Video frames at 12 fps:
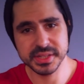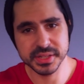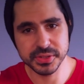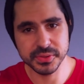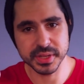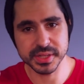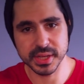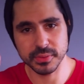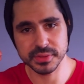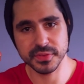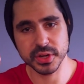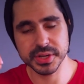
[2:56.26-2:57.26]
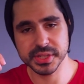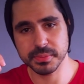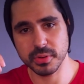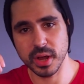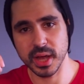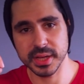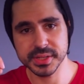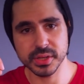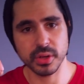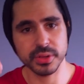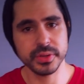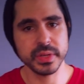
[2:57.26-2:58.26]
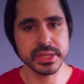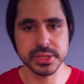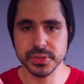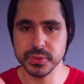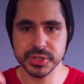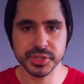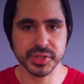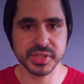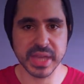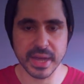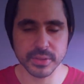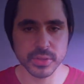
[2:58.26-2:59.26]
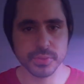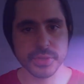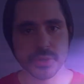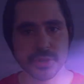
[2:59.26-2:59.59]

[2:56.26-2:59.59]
to do this. I was very surprised. All you need to do is just download your